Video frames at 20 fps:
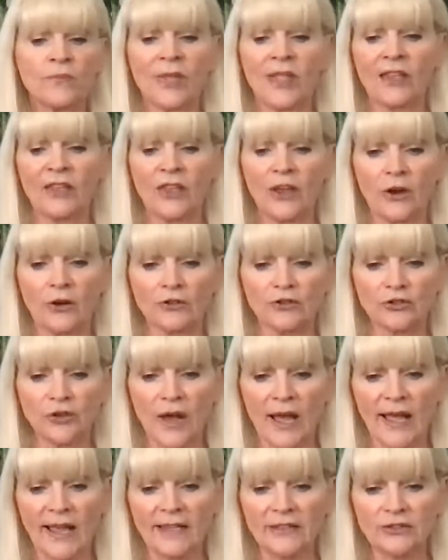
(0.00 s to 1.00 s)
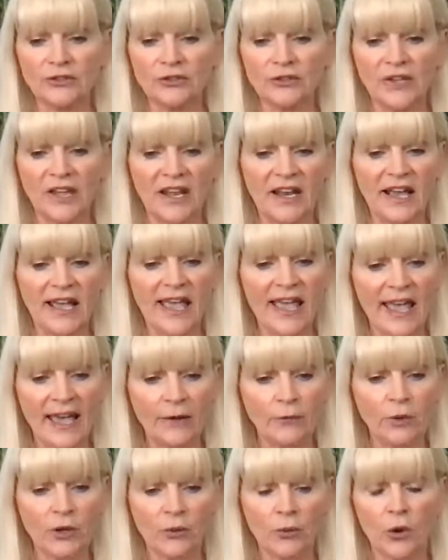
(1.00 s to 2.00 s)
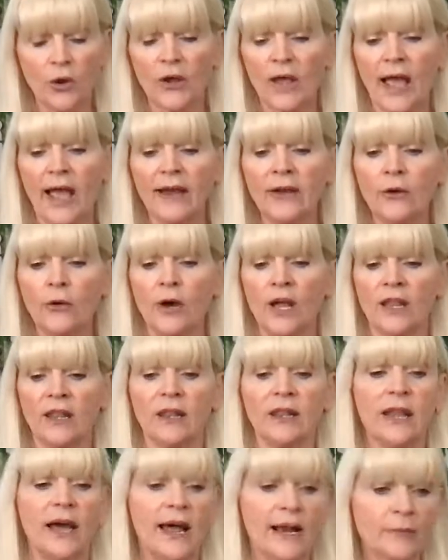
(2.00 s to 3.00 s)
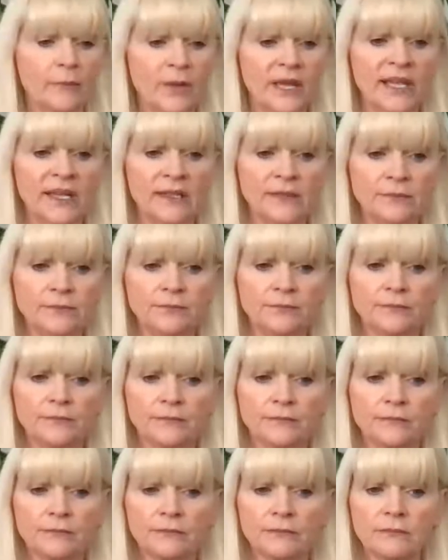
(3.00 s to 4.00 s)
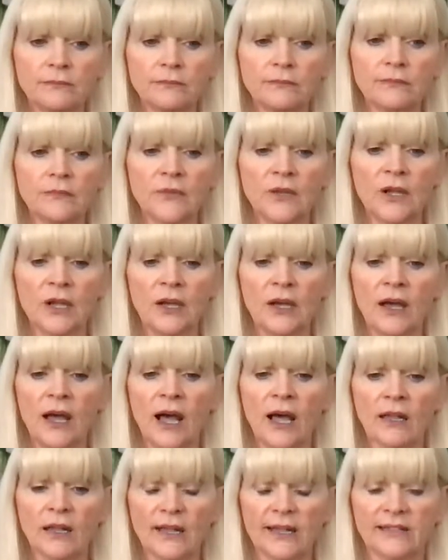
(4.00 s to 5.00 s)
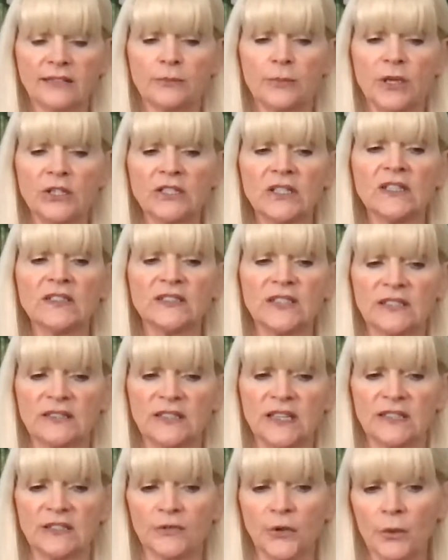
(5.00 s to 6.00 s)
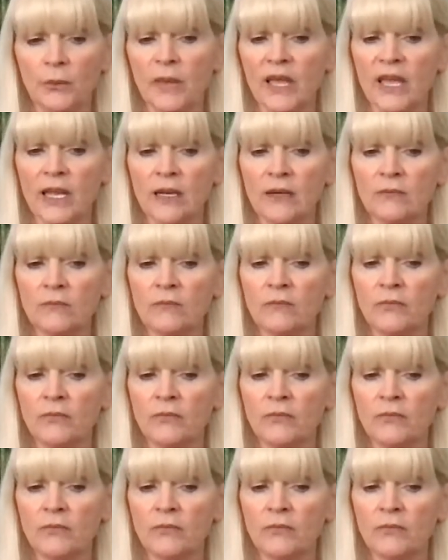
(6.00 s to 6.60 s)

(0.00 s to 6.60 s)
They're trying to get ahead with work. I know a lot of men, especially successful men.